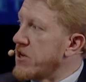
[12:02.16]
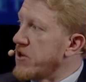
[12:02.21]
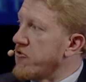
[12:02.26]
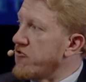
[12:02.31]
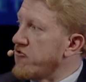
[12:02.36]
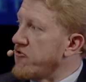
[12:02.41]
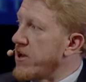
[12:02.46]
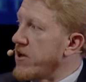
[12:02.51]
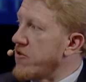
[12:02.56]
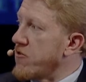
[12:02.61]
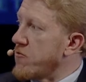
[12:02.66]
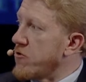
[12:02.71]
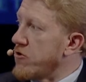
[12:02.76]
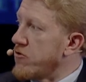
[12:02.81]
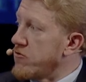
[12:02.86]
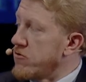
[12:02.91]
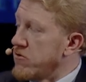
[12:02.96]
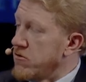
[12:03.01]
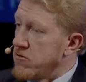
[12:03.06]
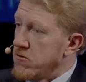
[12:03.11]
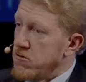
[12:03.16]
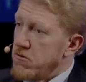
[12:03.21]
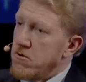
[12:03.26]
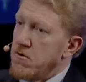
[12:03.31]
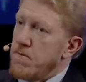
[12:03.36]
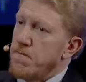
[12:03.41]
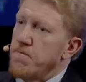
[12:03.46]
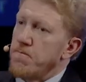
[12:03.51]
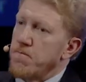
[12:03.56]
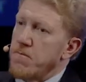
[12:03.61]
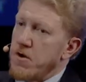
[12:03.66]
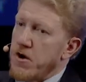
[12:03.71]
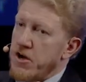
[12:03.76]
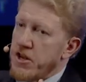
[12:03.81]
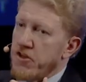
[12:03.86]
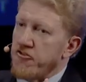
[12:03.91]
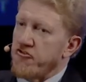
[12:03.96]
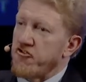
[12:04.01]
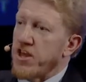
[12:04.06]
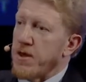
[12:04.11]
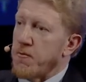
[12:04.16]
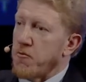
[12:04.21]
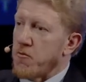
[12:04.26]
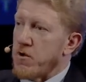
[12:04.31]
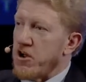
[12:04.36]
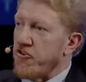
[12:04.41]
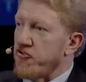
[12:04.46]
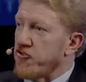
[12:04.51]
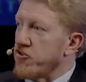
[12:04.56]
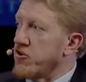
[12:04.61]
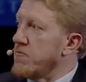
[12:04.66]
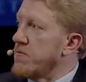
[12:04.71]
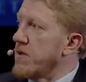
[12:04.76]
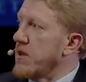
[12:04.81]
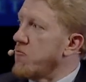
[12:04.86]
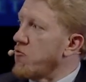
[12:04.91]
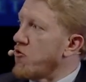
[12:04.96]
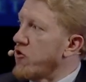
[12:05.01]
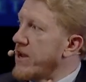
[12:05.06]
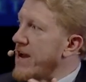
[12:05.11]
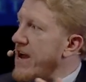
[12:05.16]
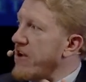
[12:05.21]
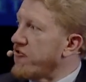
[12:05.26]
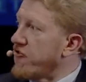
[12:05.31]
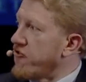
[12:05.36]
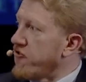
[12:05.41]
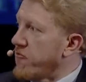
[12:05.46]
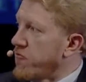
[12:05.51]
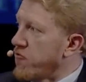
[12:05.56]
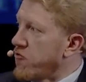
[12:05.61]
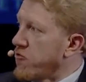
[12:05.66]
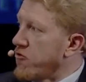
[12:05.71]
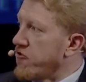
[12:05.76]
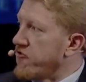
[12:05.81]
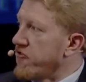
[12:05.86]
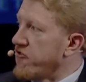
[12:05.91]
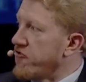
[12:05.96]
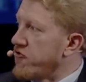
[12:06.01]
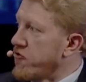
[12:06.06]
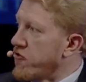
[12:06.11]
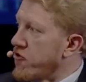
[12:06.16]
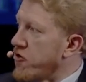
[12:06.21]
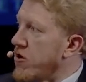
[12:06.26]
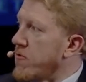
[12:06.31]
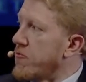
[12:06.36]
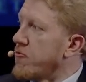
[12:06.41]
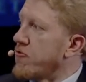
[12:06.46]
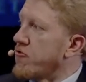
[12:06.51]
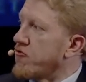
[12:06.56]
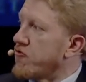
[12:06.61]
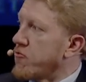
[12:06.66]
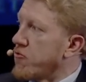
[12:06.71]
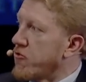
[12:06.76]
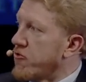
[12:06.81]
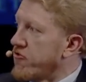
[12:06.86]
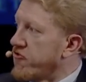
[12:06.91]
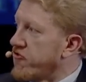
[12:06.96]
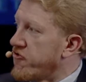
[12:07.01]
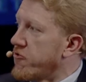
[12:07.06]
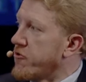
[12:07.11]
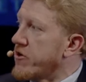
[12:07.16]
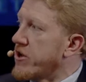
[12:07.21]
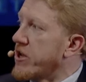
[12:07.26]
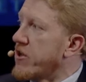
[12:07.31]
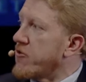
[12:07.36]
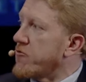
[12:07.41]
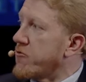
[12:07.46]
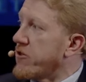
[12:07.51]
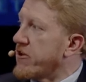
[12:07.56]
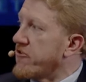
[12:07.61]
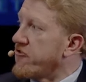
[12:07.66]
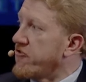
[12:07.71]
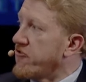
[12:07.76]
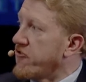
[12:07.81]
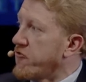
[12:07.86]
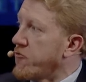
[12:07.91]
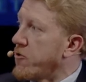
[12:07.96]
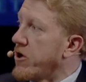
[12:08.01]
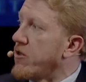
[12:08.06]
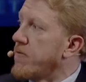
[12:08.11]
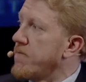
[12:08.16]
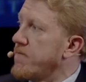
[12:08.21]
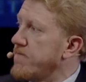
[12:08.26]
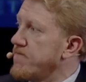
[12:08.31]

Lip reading: years down the road. An unstable Russia could mean more nationalism towards Eastern Europe or towards Syria and other places as well.